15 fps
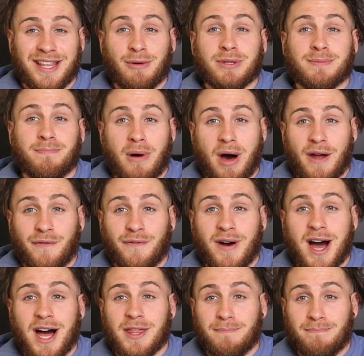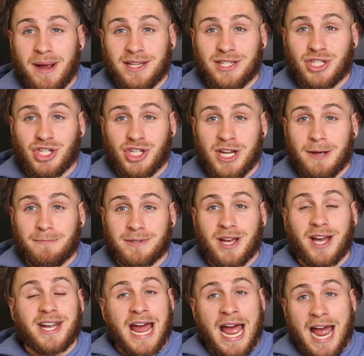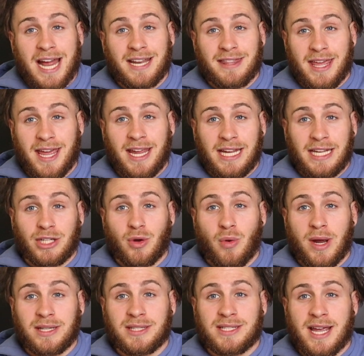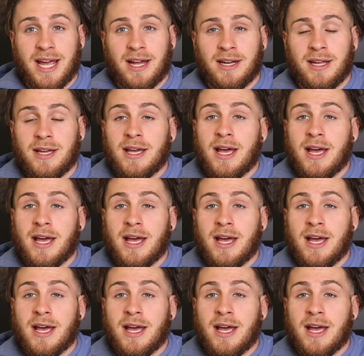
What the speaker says: That was by far the best chips I'd had there in Queenstown.